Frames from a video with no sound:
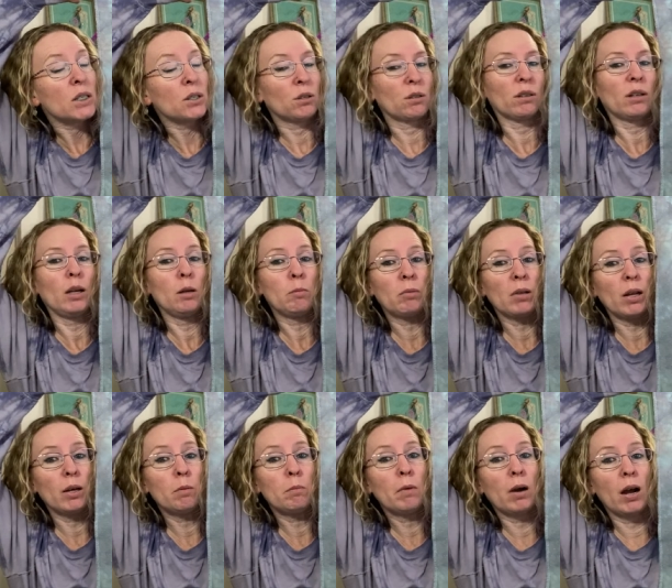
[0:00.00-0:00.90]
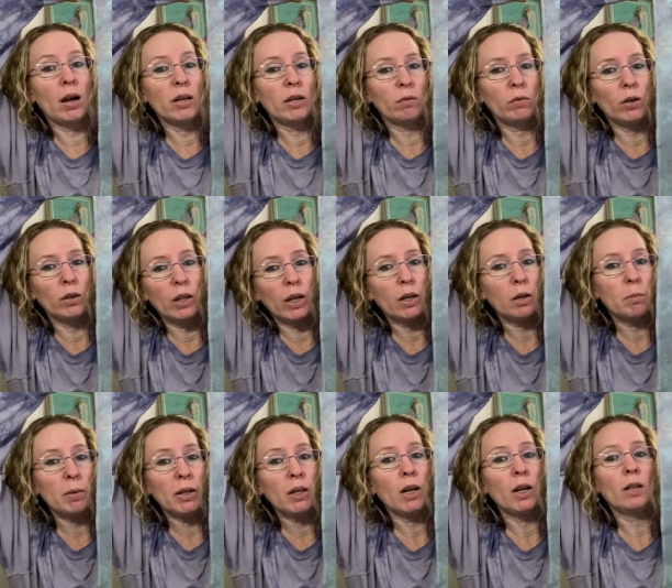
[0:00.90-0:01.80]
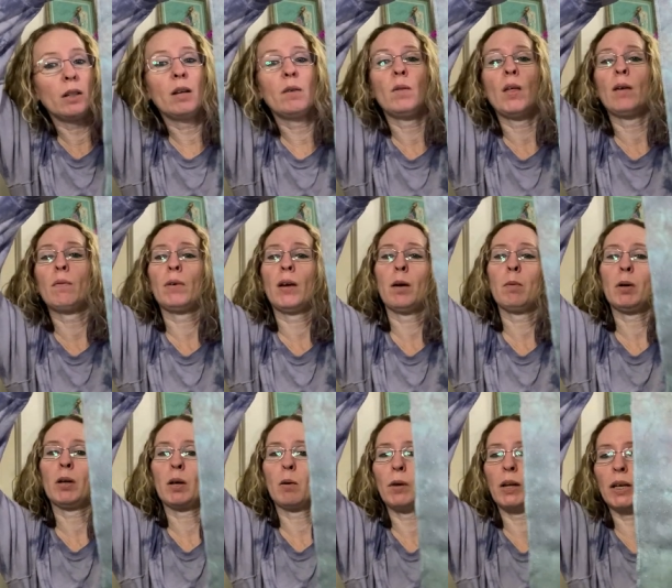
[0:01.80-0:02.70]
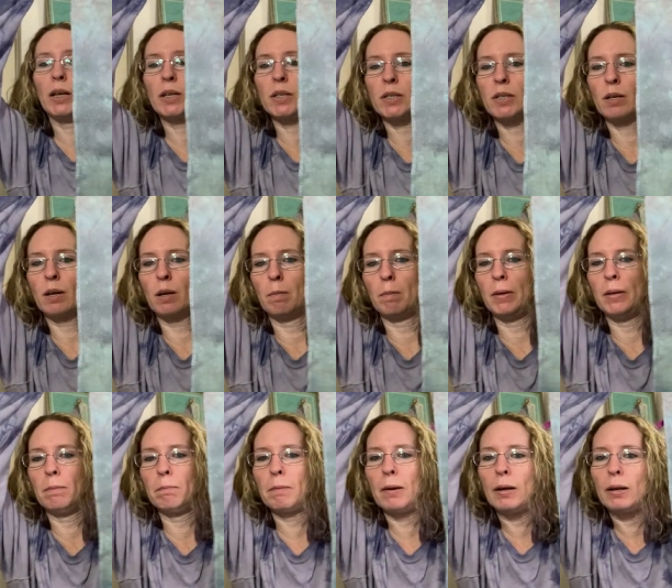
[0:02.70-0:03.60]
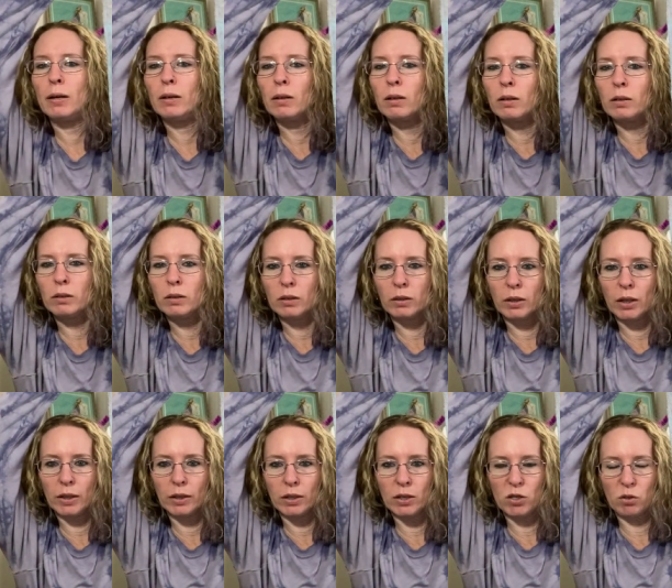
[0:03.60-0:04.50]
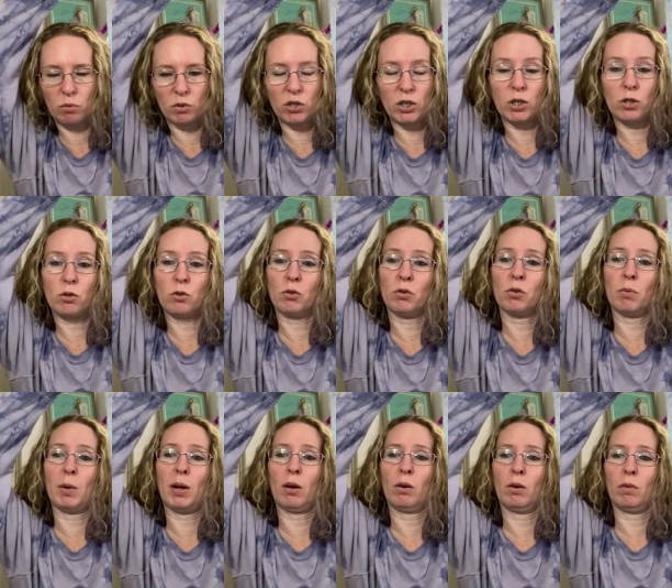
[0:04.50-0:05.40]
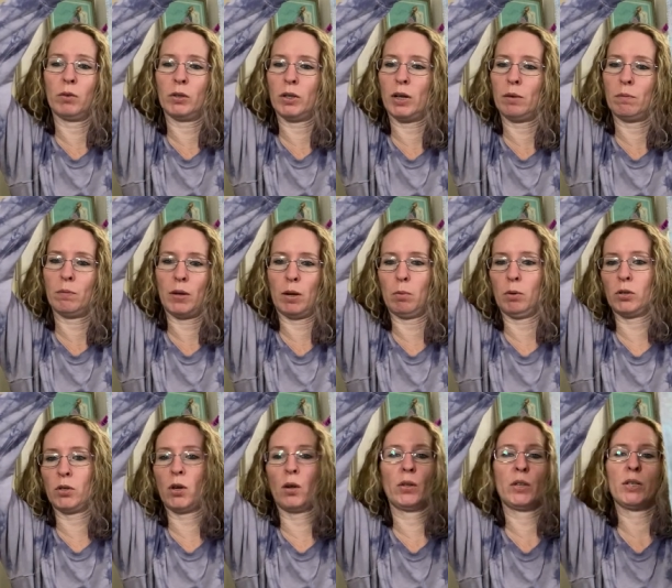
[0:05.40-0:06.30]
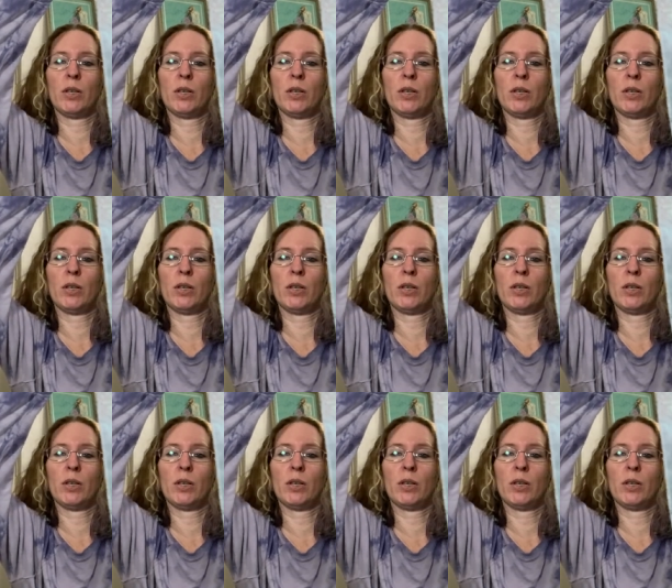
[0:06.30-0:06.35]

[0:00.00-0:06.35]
just keep that in mind. If you're like, oh my God, I love that fabric. I want to get some. It might not look like this, which that's true about overdyed fabrics all the